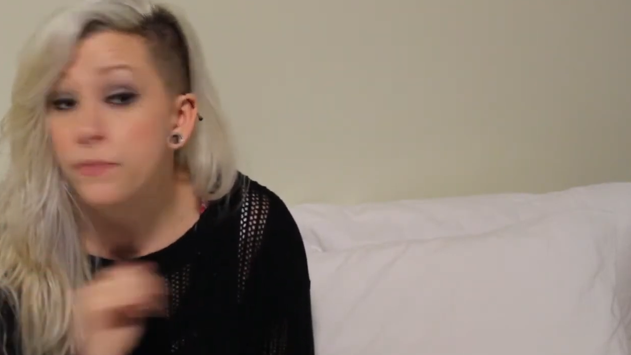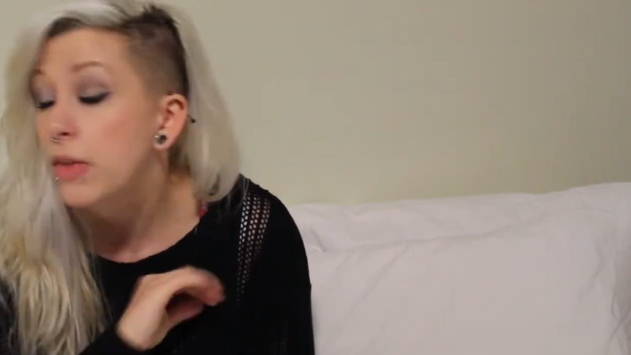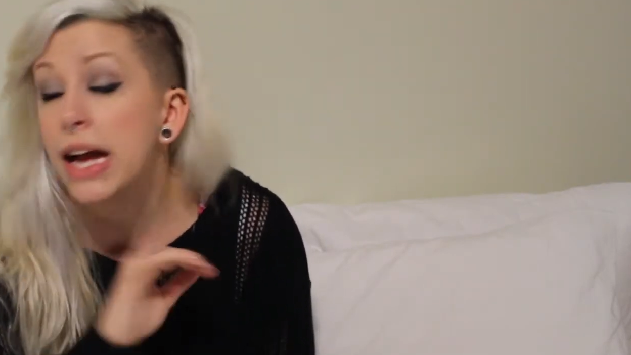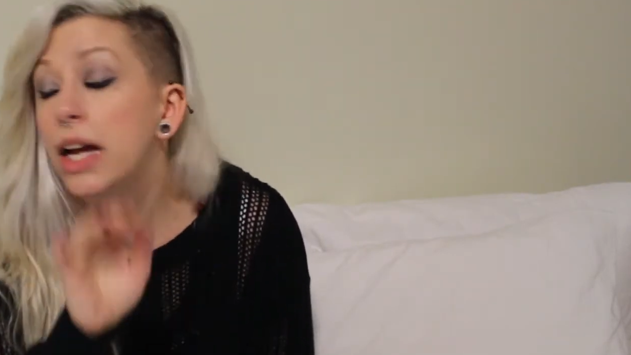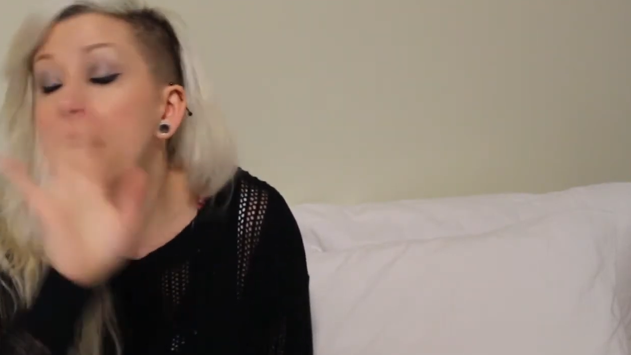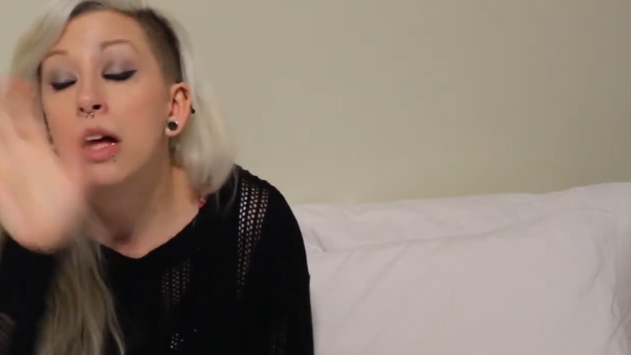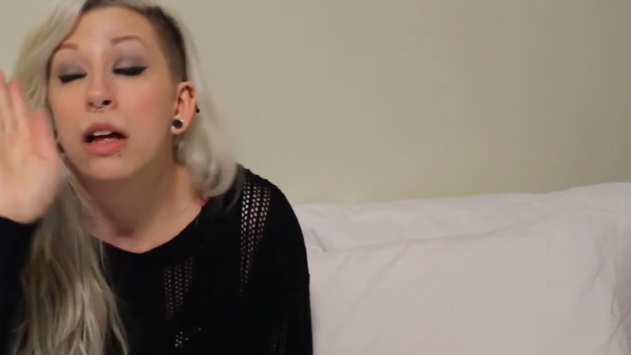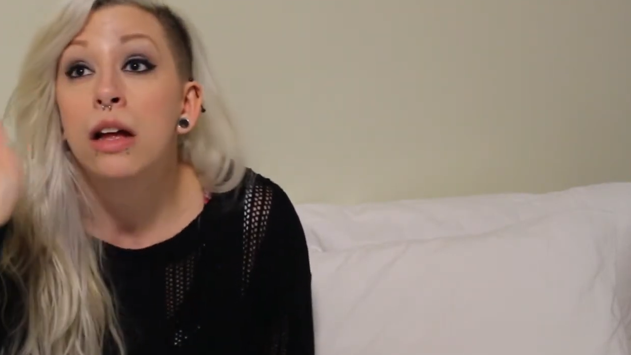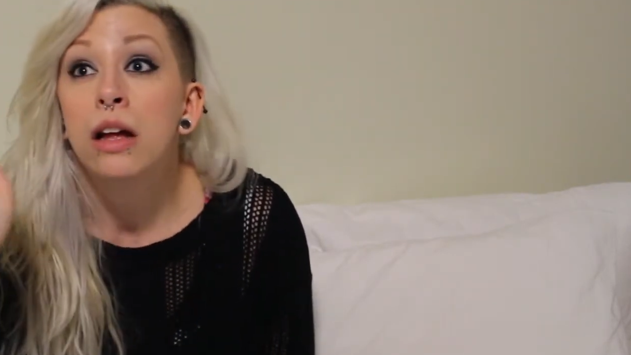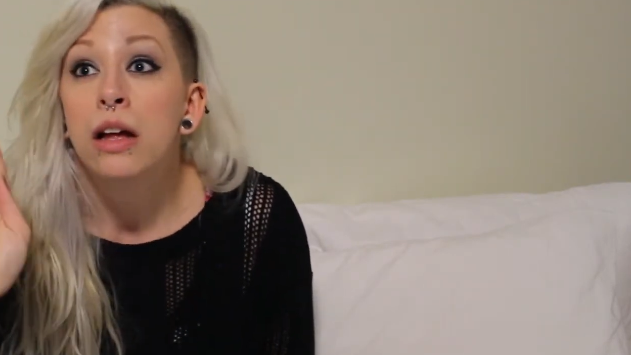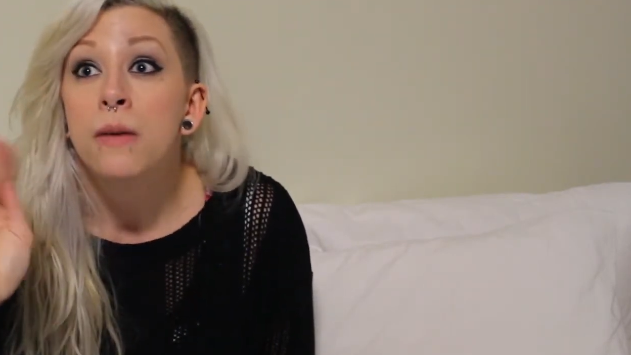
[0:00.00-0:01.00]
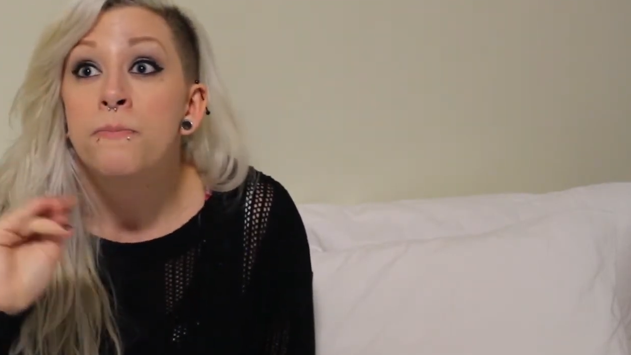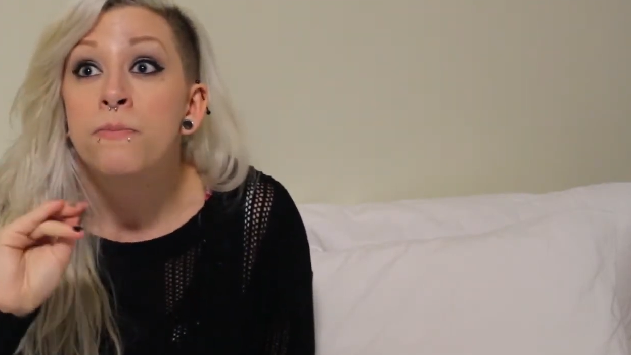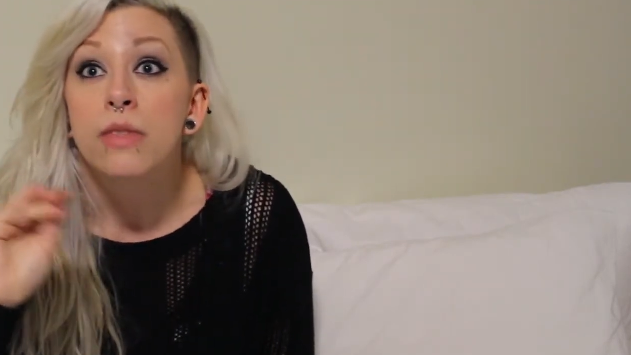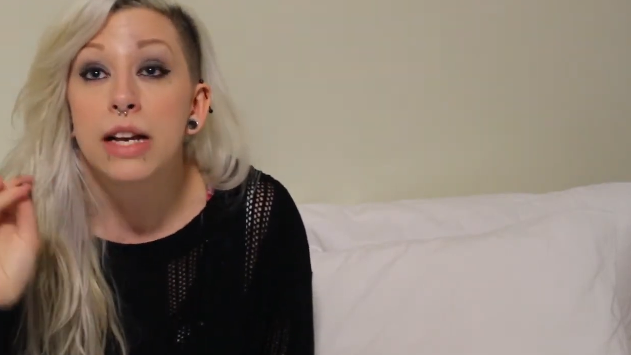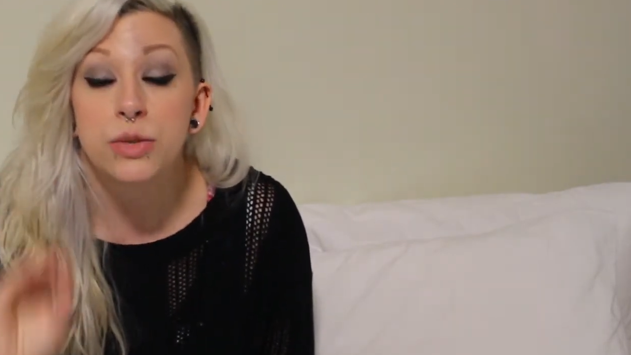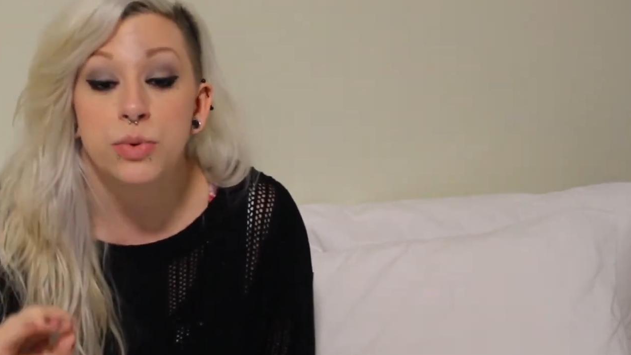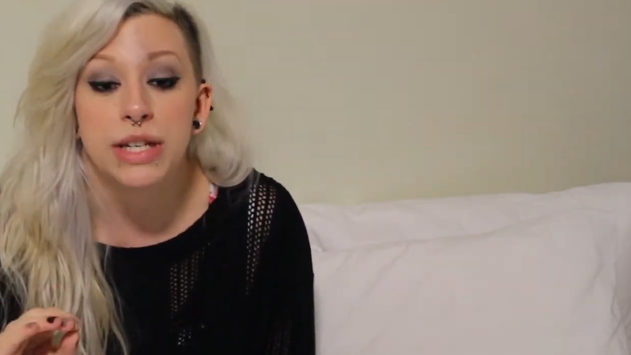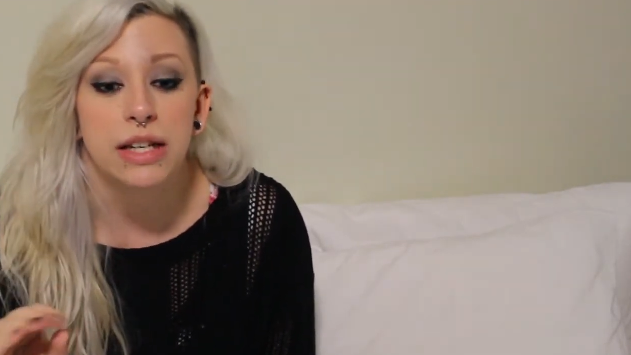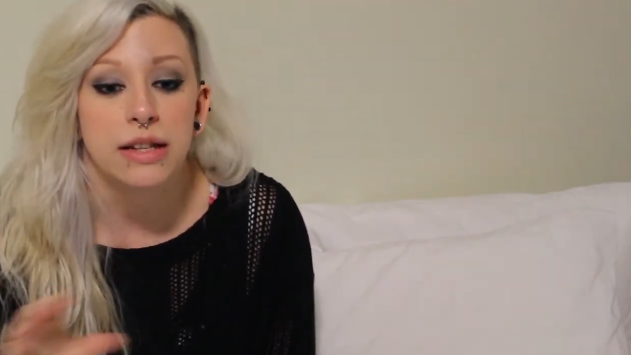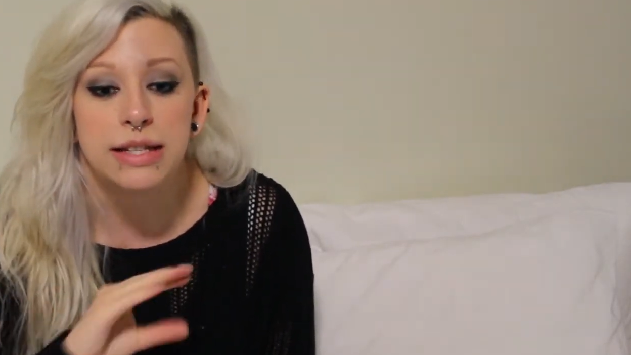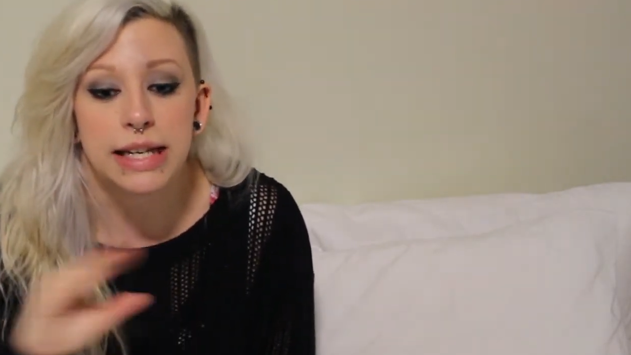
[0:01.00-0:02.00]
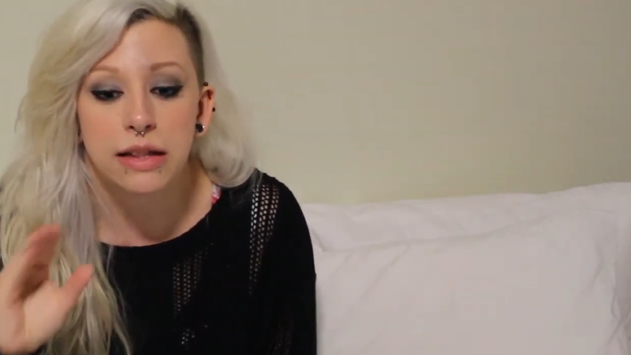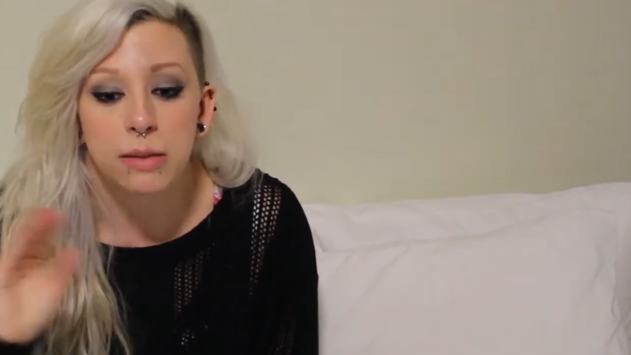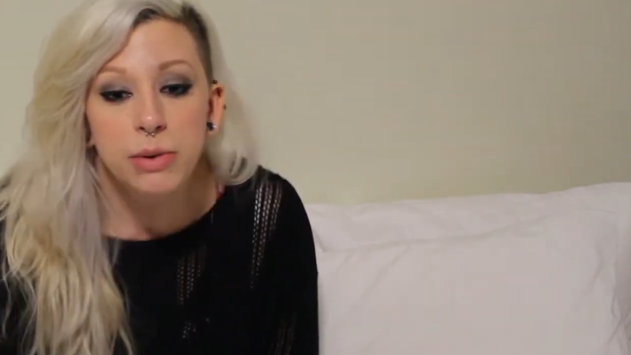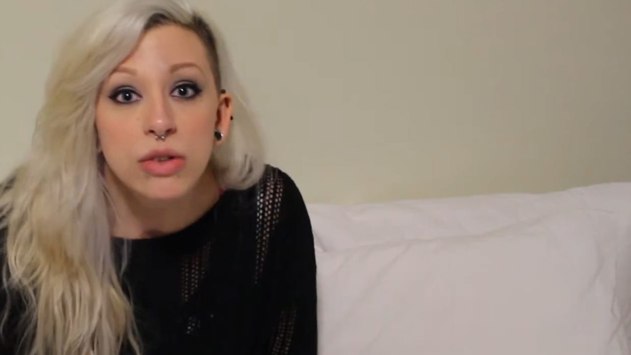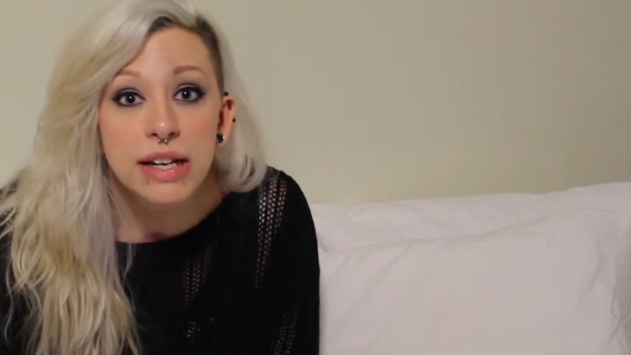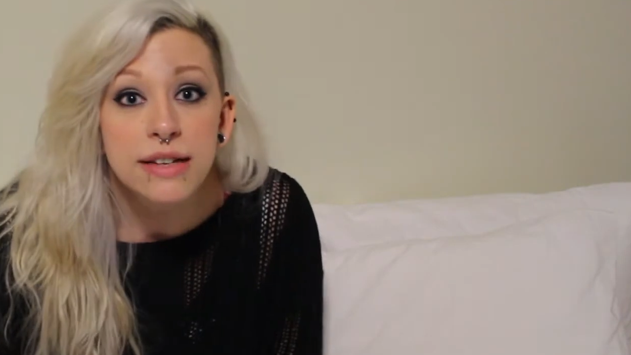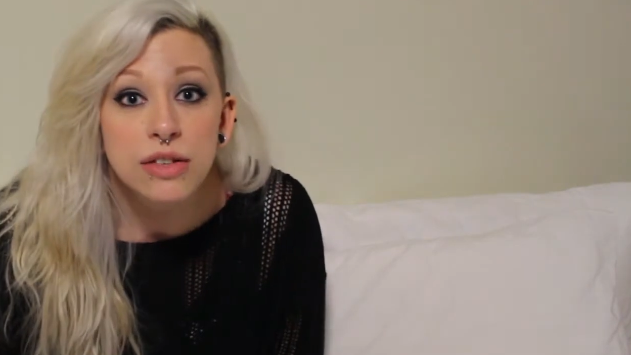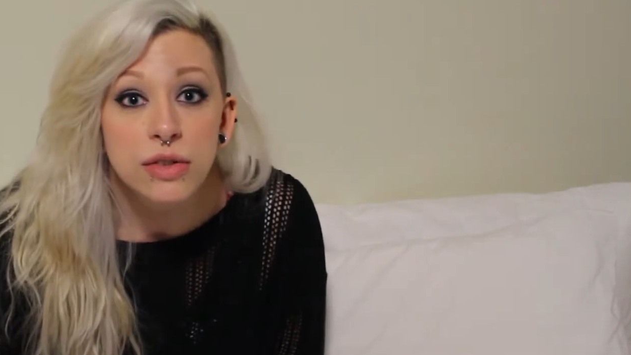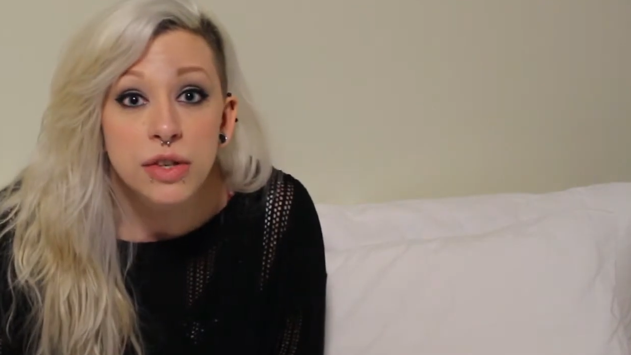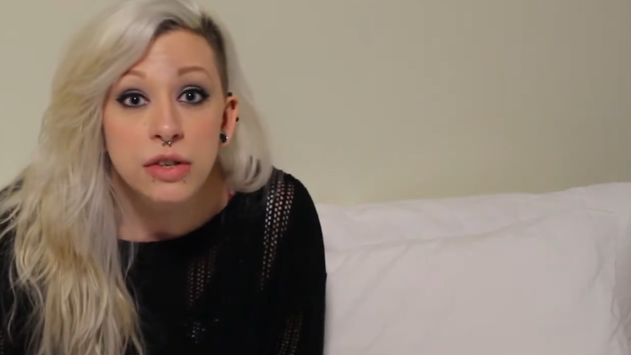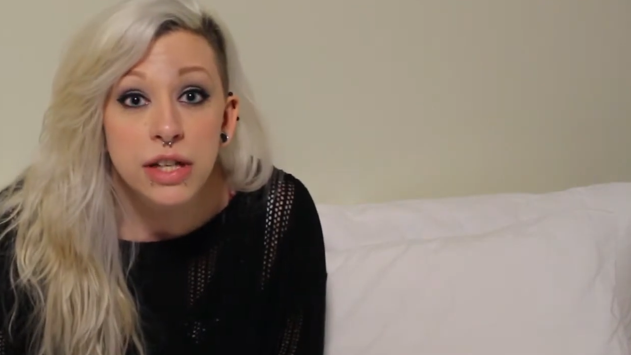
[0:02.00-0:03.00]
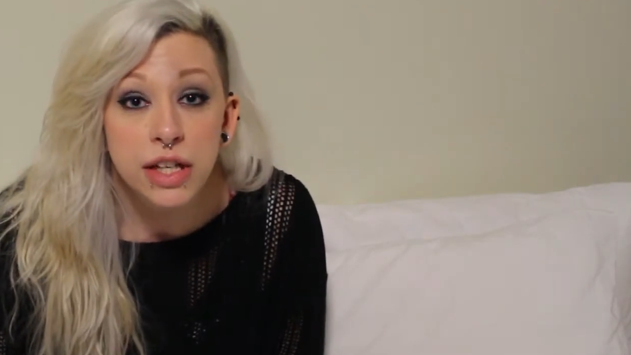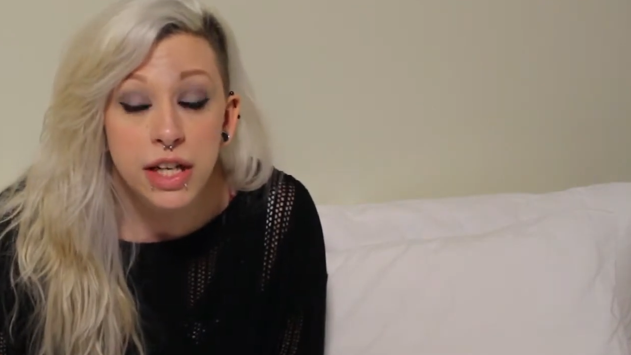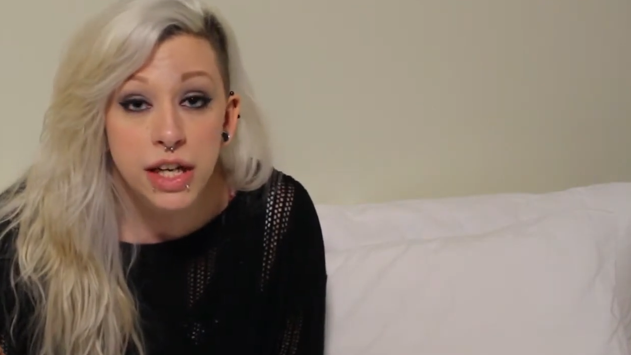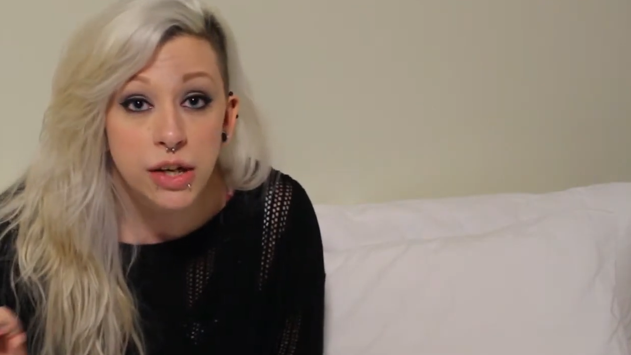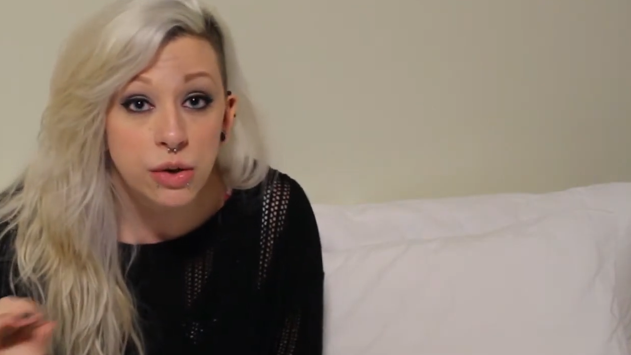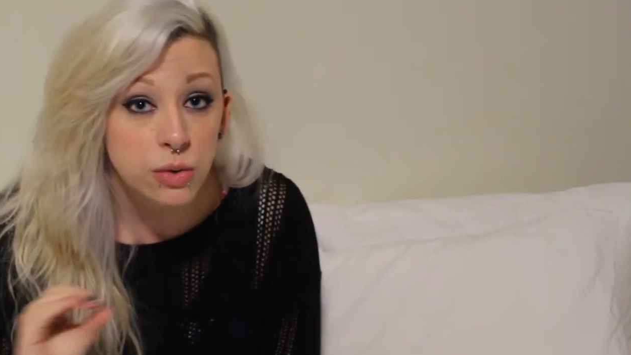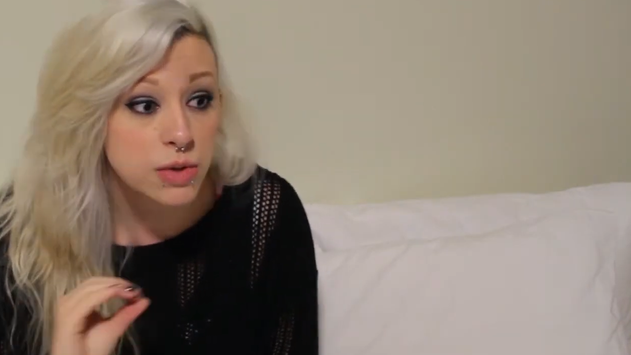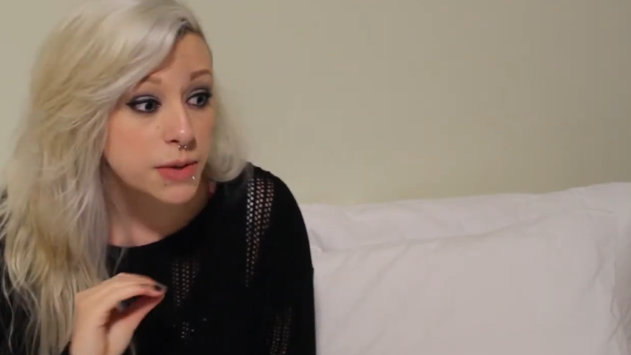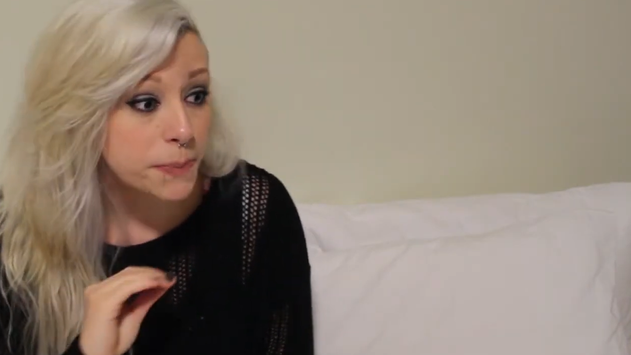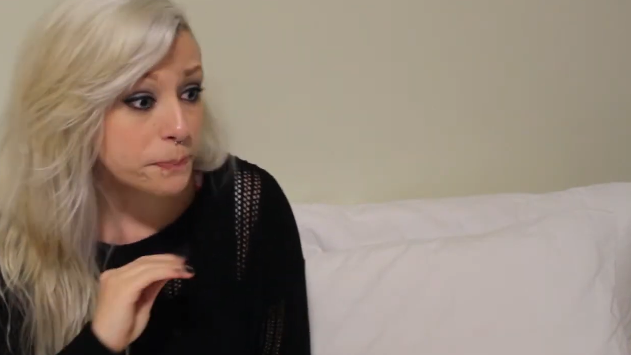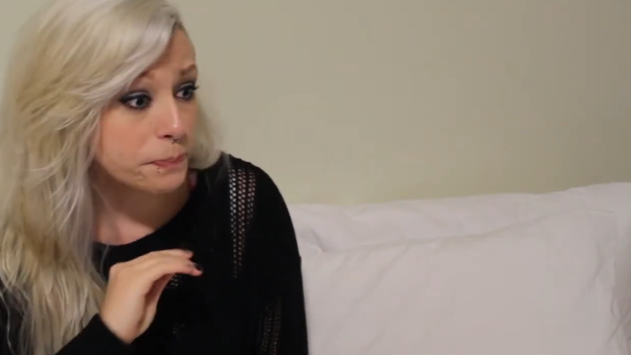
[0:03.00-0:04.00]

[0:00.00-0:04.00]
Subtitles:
Like, it's ridiculous. Like, the buildings are little and cute.